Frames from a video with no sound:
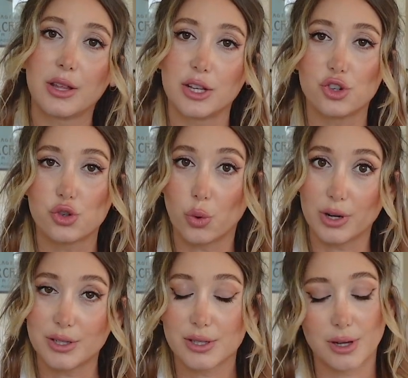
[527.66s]
these
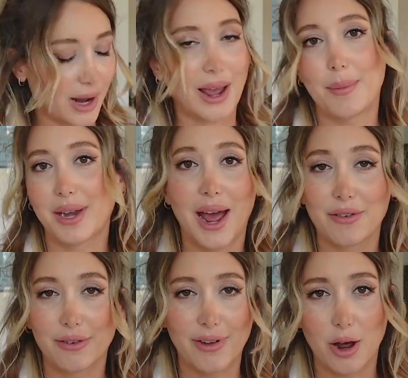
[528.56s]
shorts. I
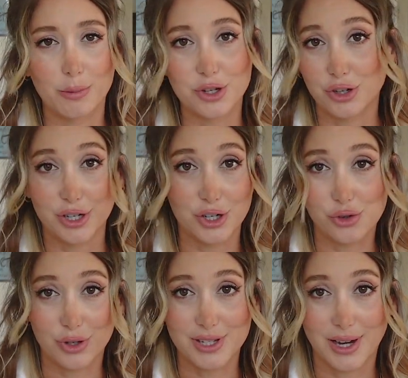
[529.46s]
haven't found maternity
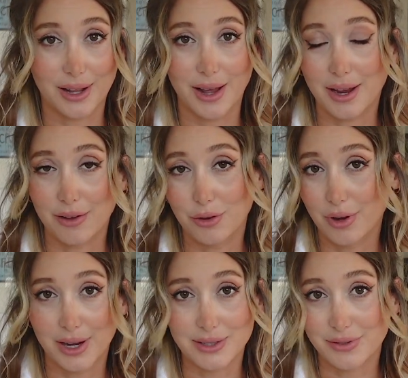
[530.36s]
shorts that I like. If you
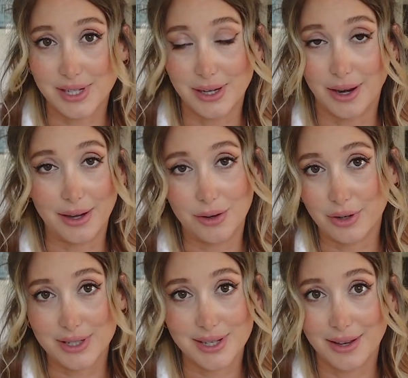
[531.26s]
guys have seen any, you
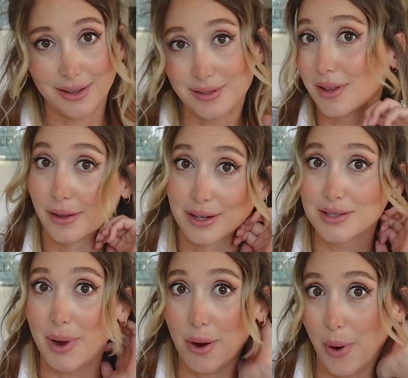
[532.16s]
can send the
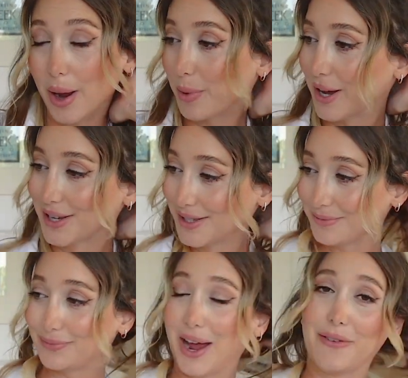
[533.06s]
links my way because
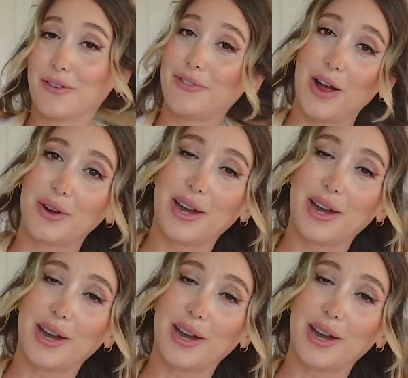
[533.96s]
I haven't found